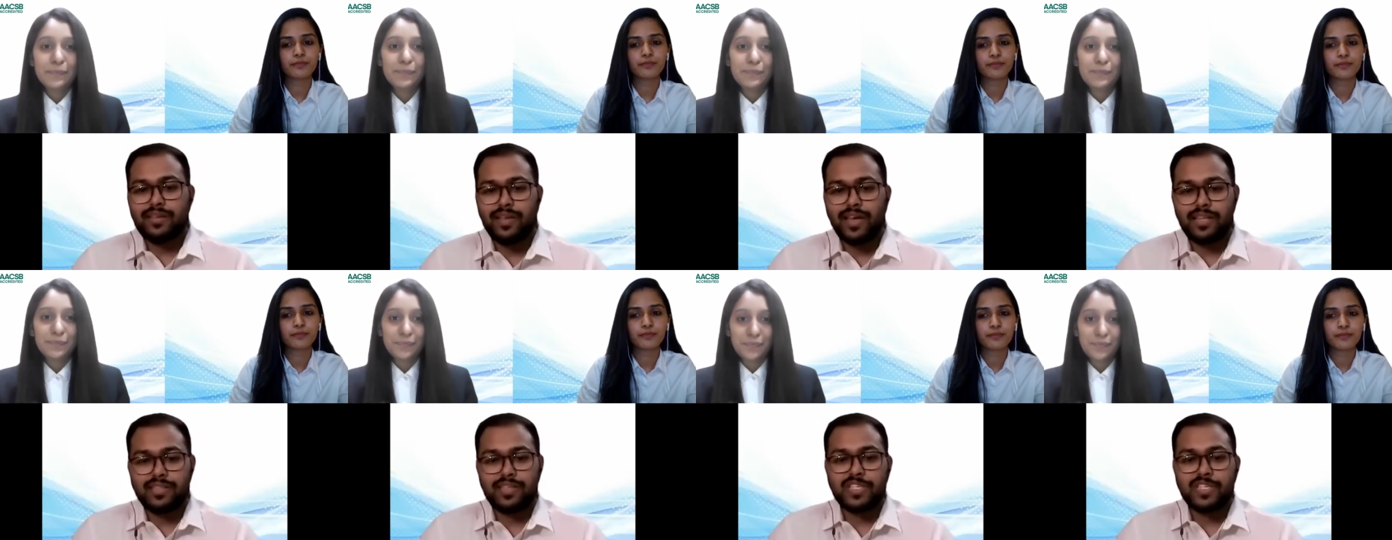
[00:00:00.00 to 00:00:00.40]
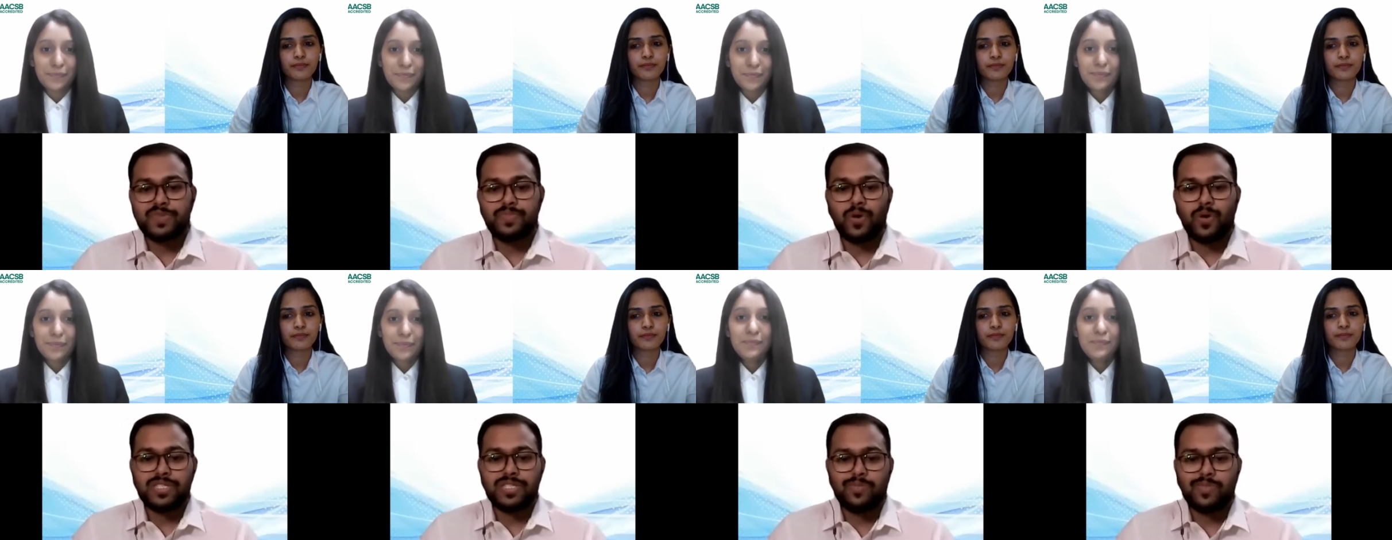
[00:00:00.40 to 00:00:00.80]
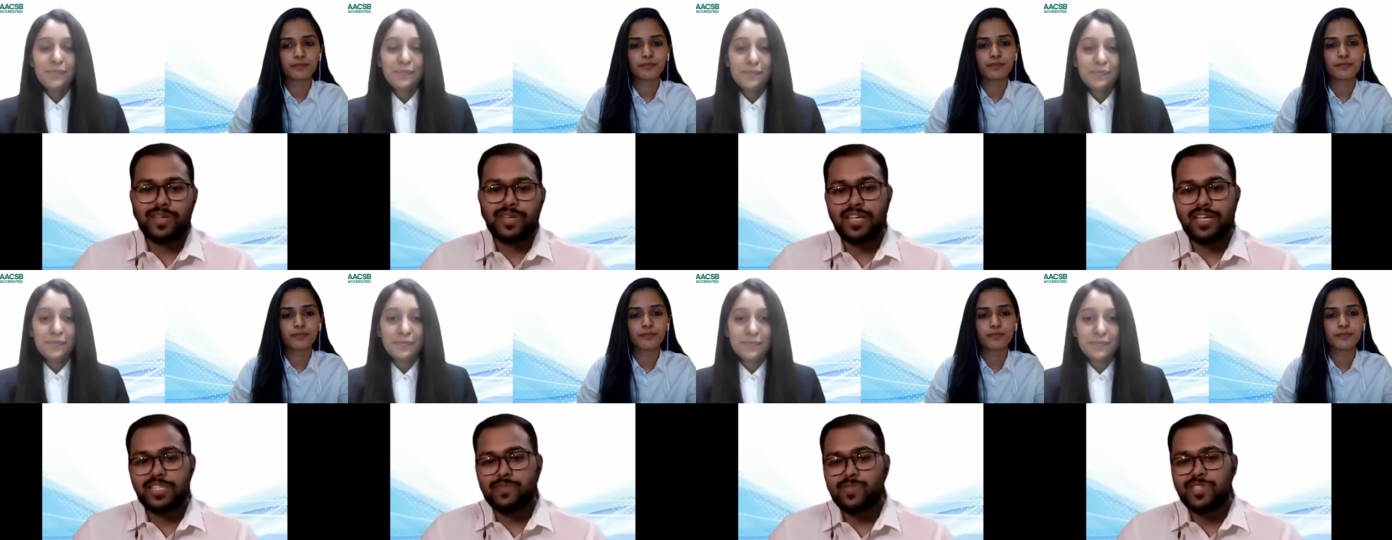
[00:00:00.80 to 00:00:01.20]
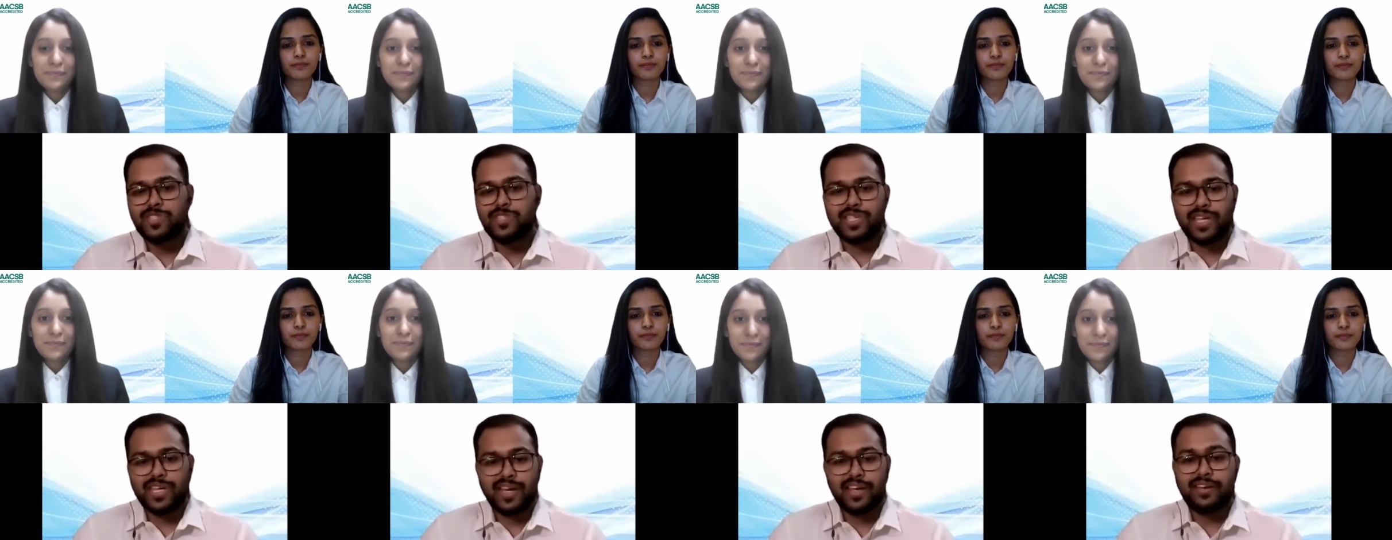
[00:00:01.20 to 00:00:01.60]
Speaker 1: and the responsibilities were
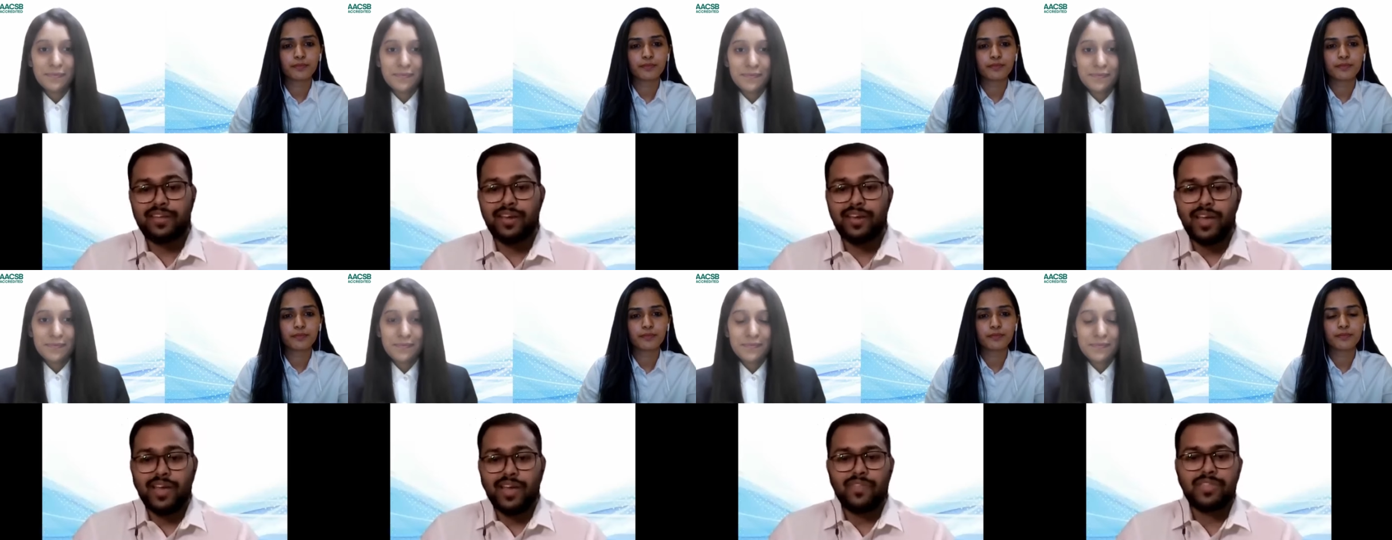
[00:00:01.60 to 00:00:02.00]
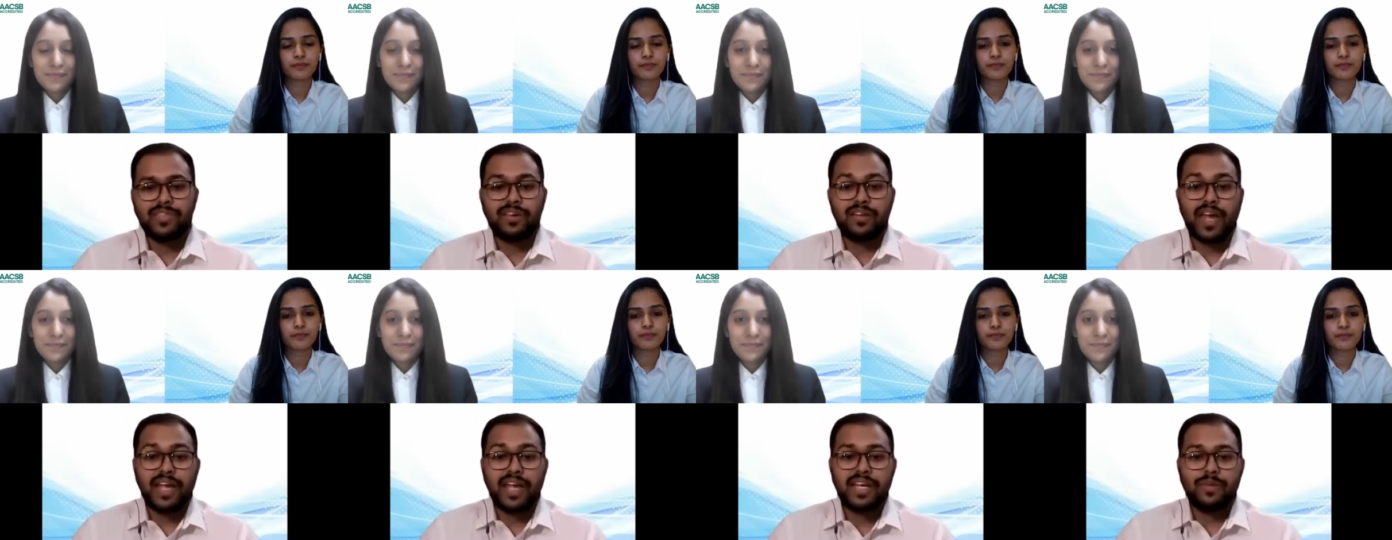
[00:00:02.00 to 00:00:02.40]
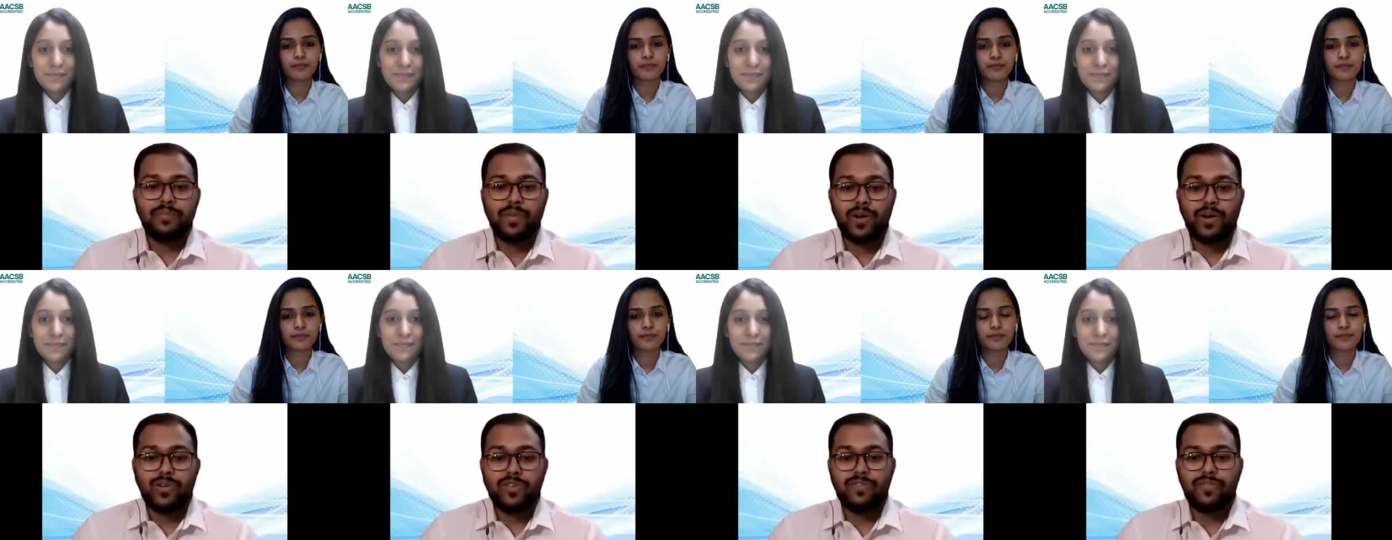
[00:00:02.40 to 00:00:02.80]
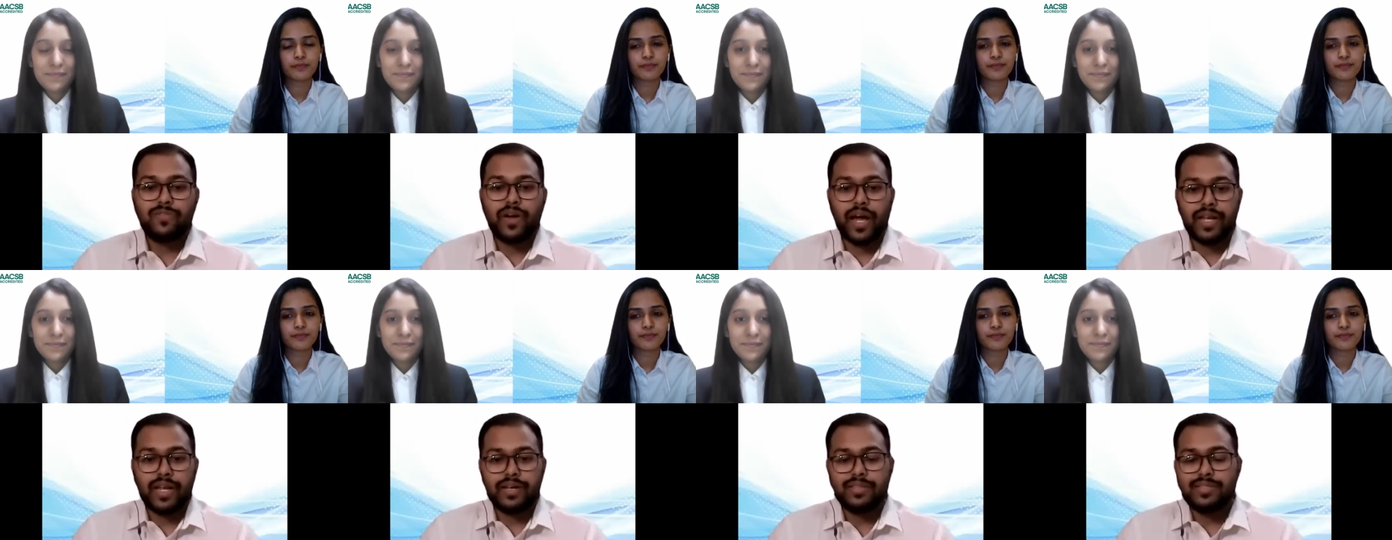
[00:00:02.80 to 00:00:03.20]
shared with the right amount of
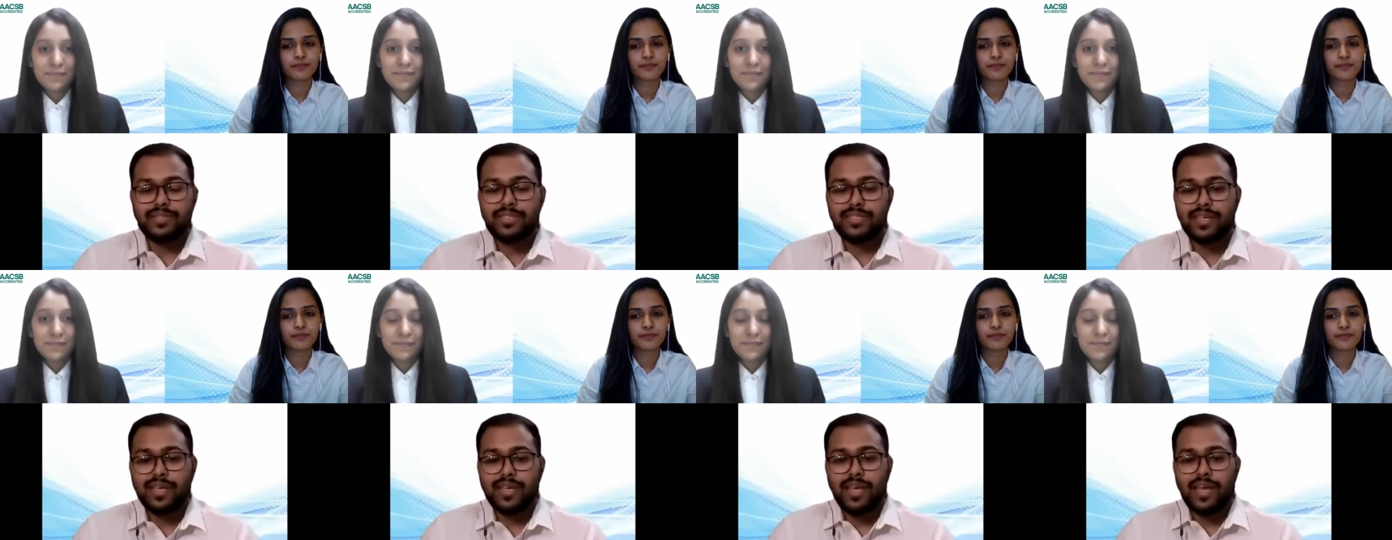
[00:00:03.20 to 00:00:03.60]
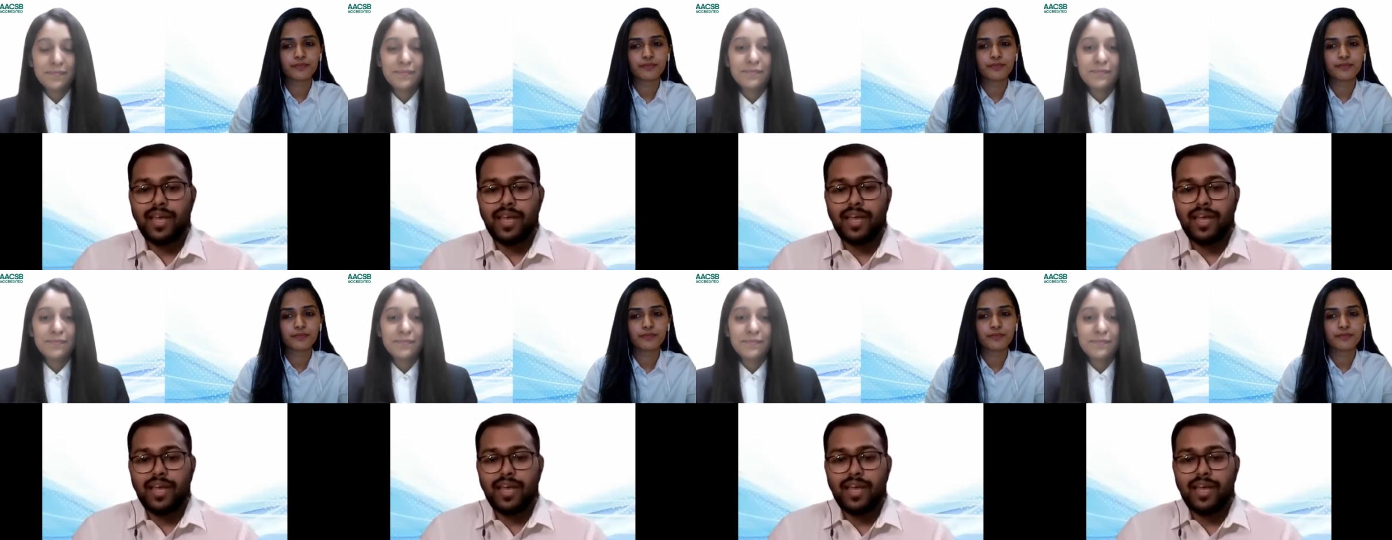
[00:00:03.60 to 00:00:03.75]
guidance,